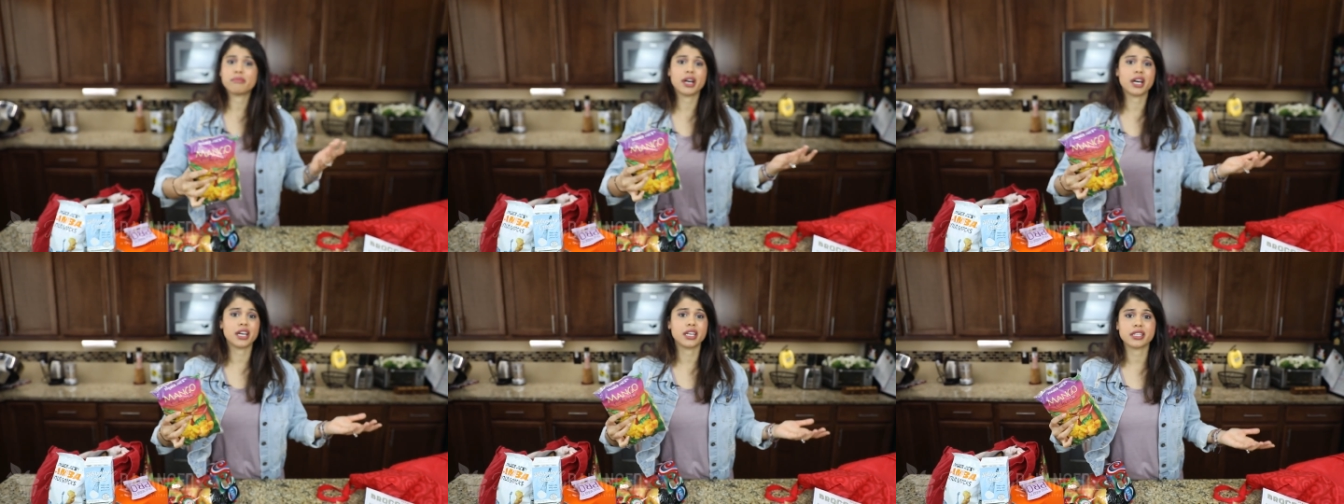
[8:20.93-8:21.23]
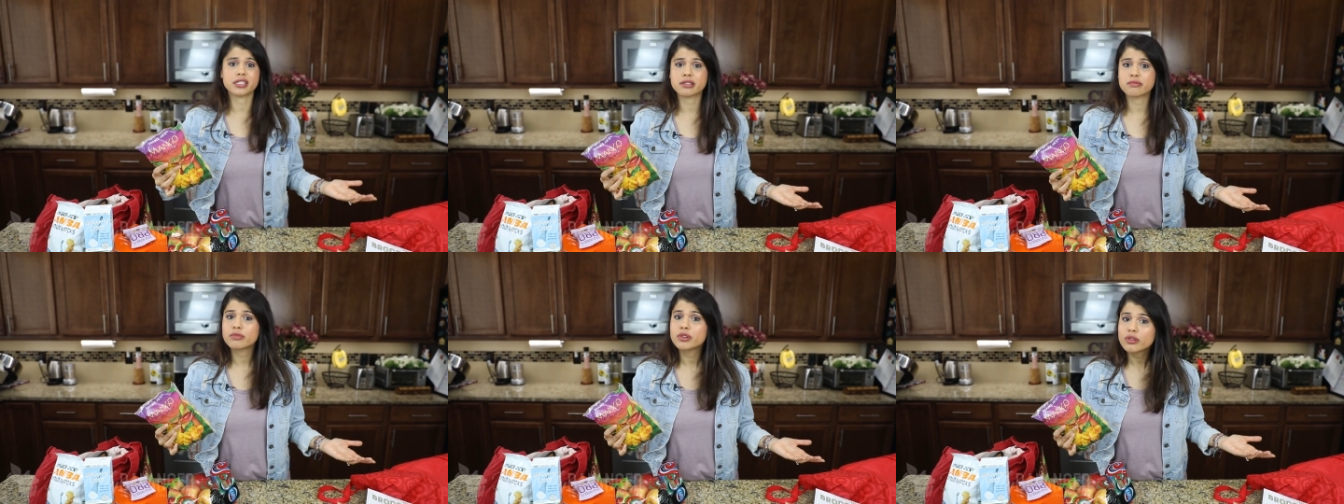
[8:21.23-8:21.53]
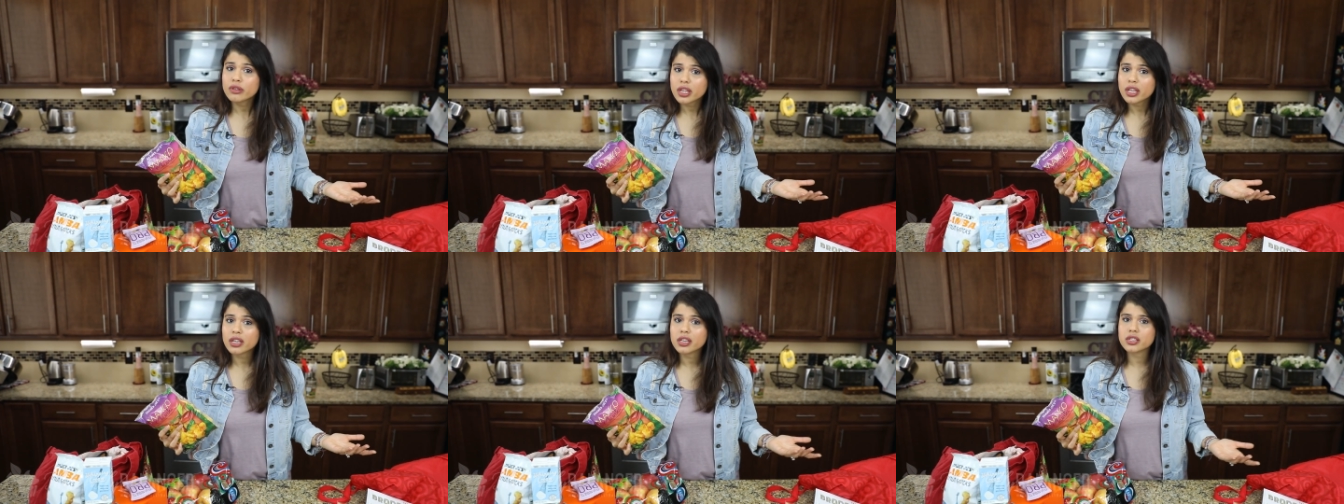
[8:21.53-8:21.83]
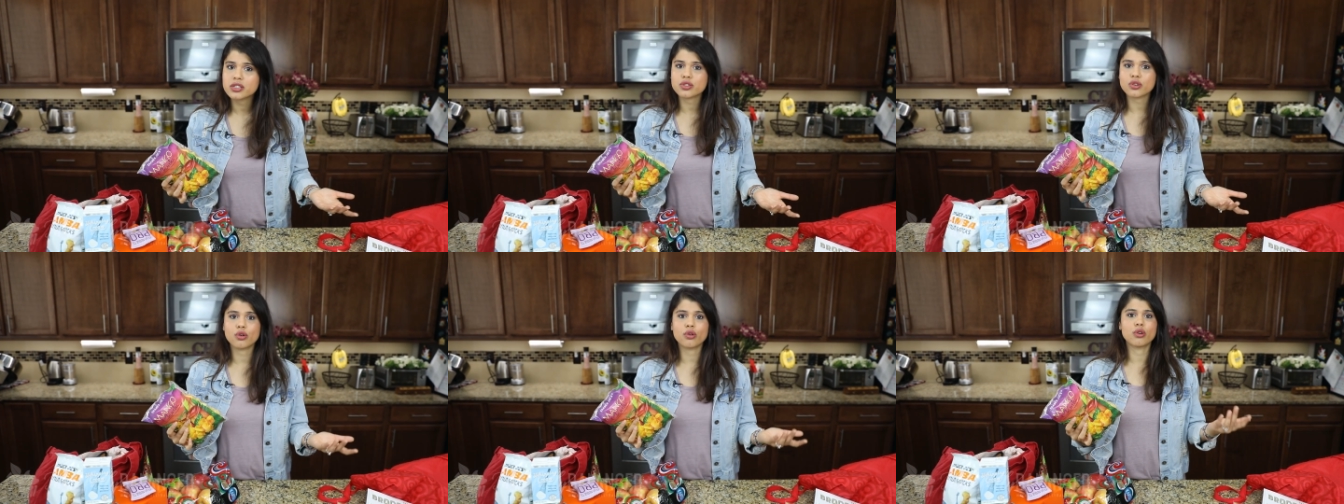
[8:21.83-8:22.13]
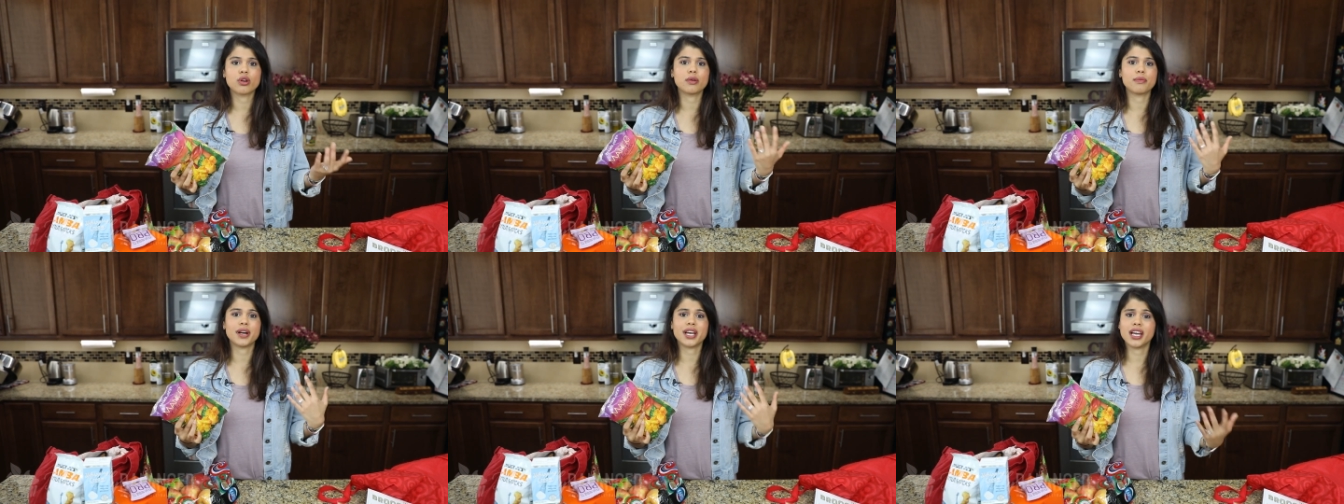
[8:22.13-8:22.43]
my smoothies
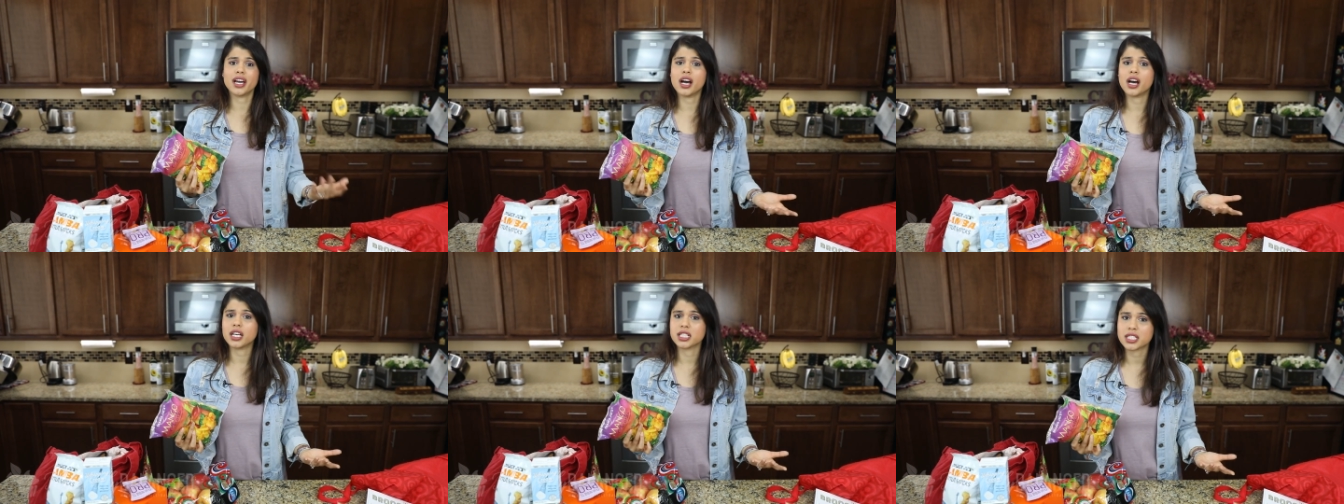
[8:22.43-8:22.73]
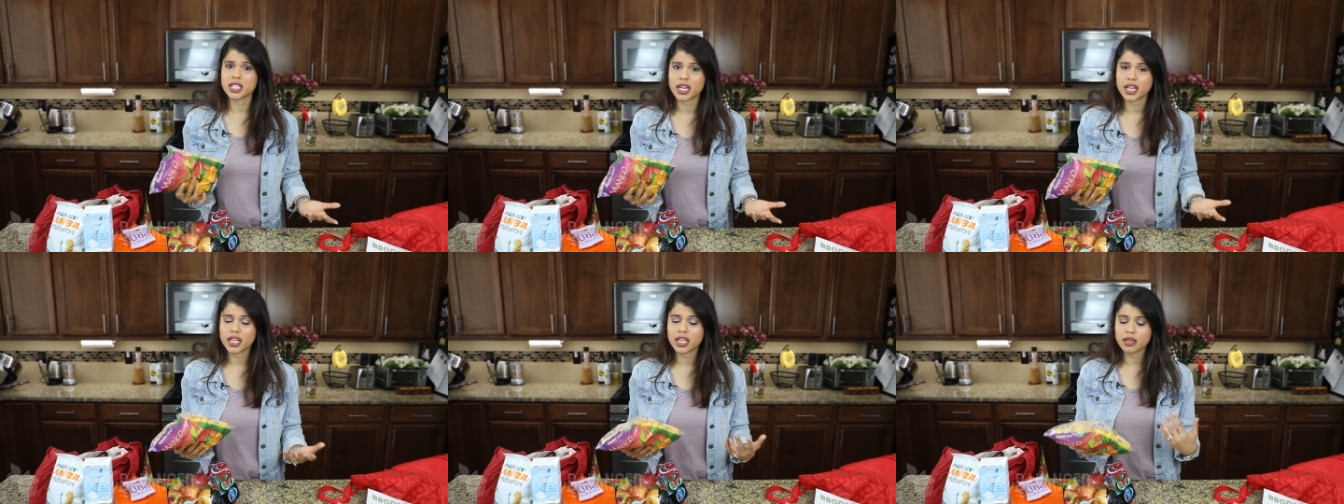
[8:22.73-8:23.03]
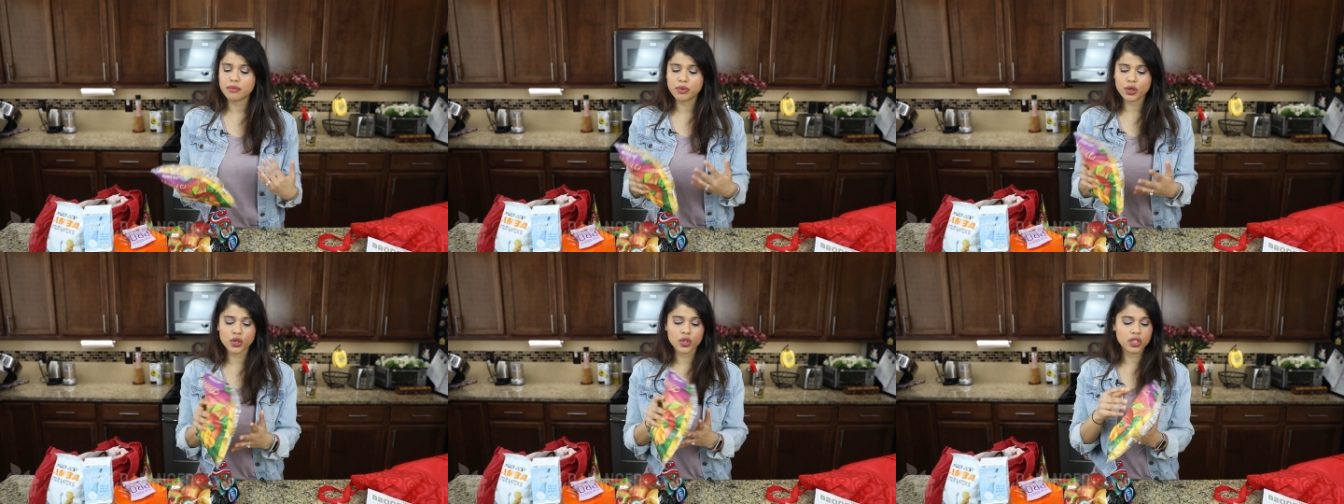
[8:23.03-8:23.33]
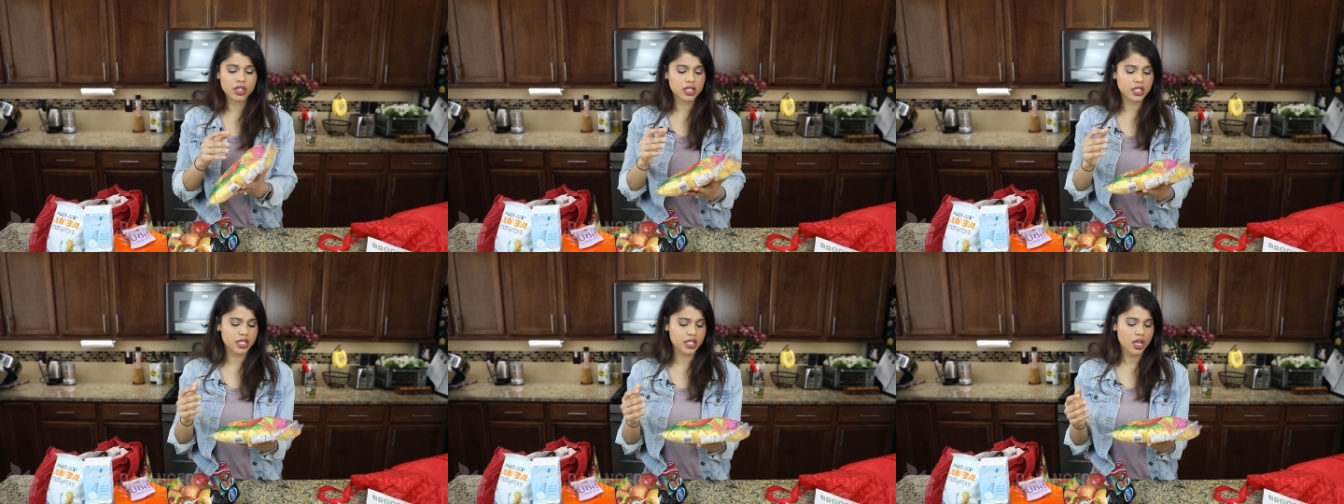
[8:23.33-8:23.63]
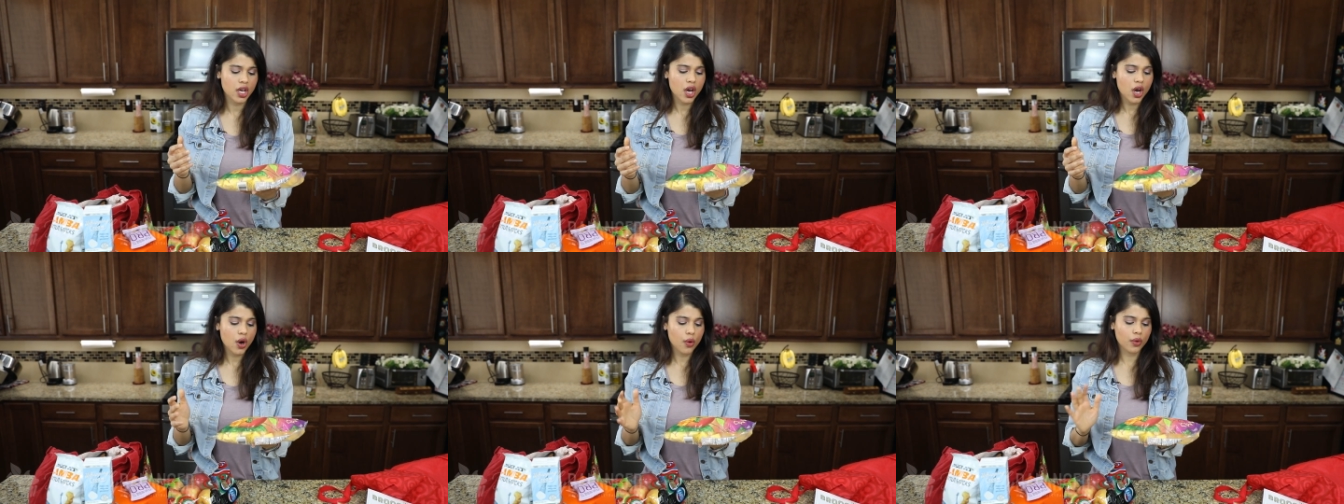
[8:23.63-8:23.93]
or my acai bowls,
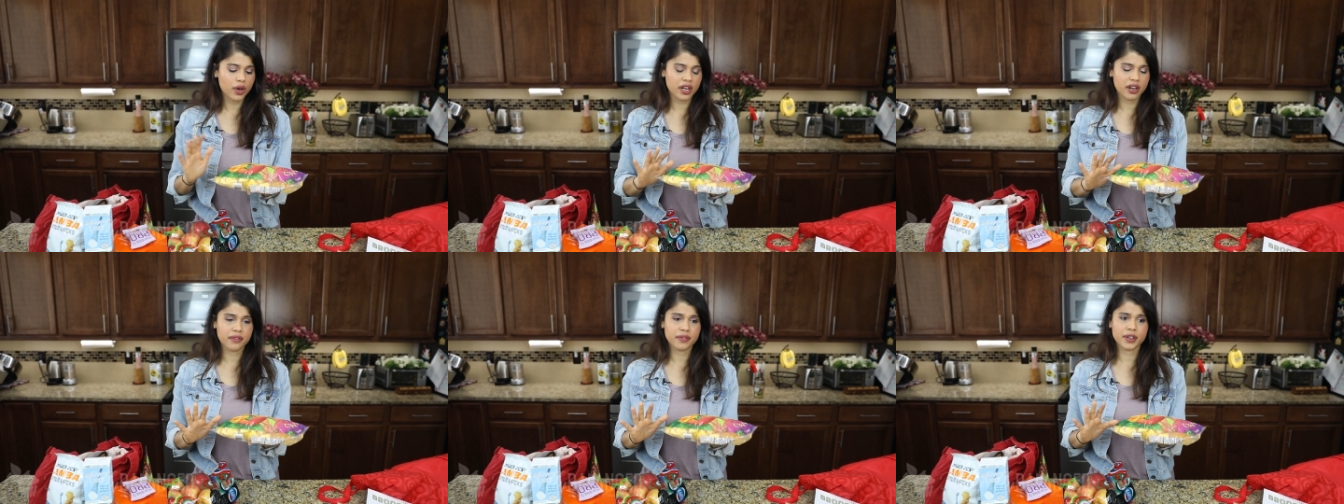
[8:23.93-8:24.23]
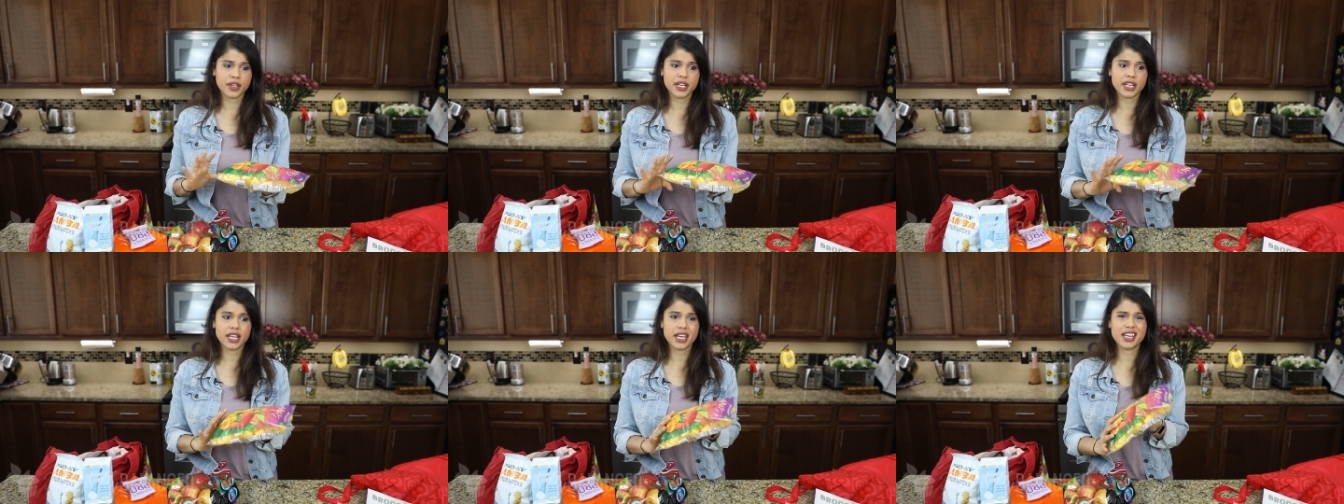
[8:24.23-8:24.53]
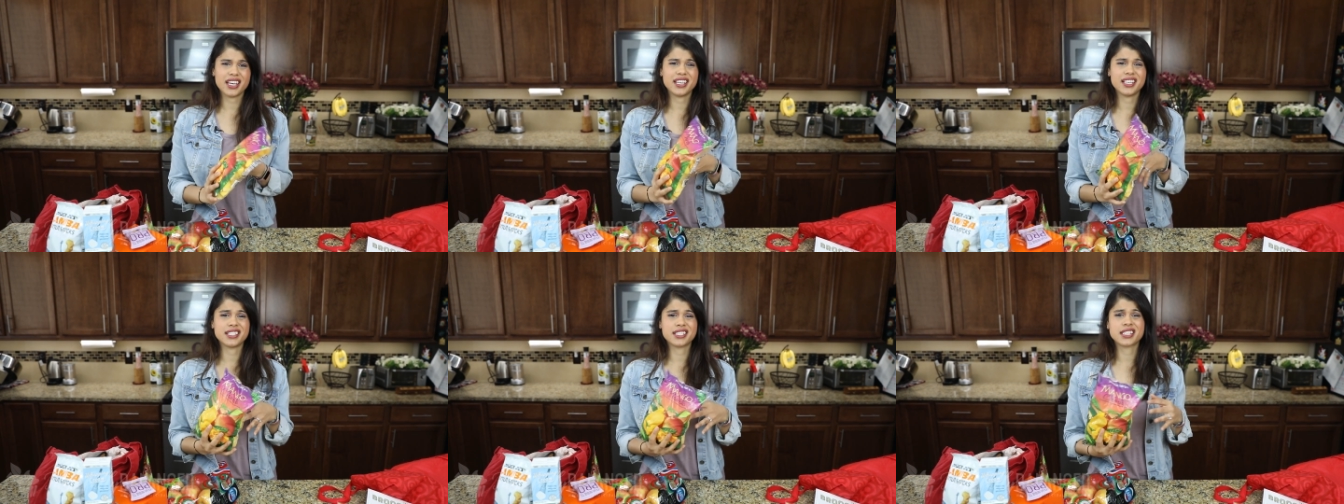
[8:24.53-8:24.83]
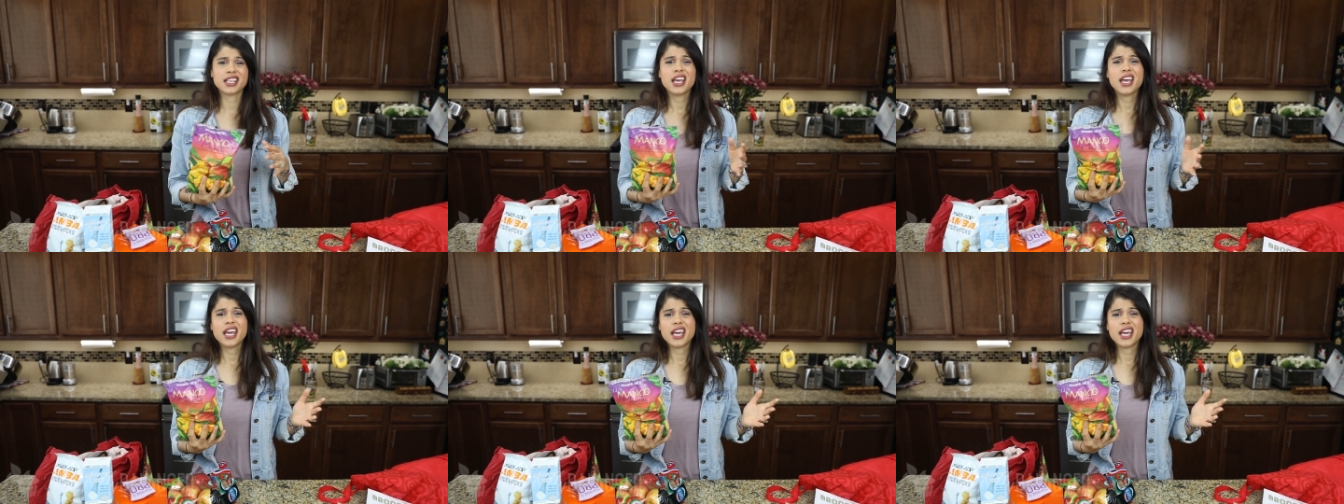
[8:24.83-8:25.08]
whatever it is.